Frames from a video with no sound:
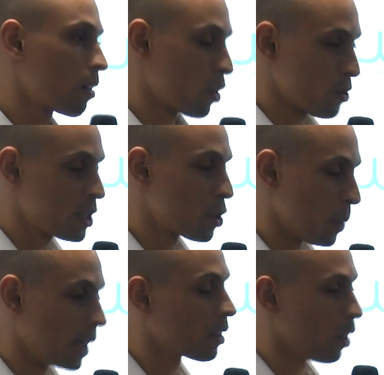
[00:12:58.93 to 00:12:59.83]

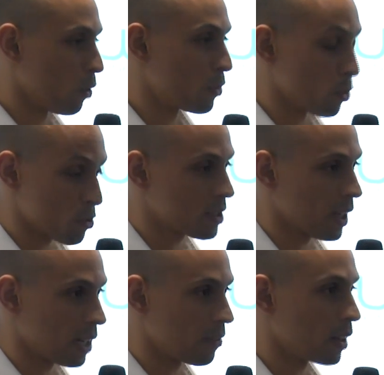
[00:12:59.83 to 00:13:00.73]
Considering on the other
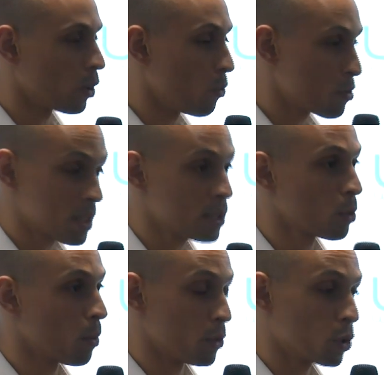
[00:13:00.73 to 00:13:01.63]
side that obviously
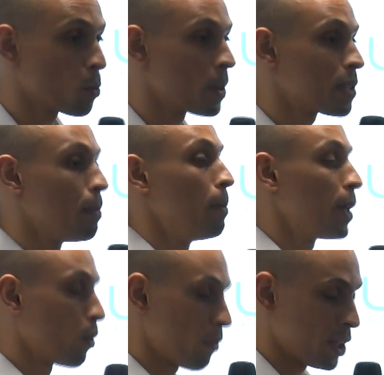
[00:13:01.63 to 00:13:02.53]
some of the documents may
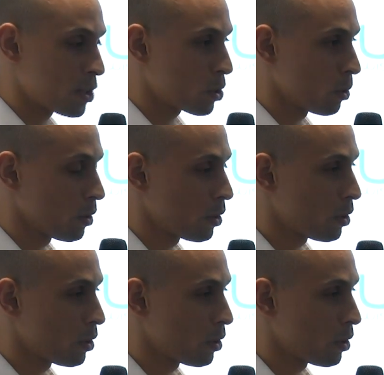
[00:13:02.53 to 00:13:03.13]
be confidential,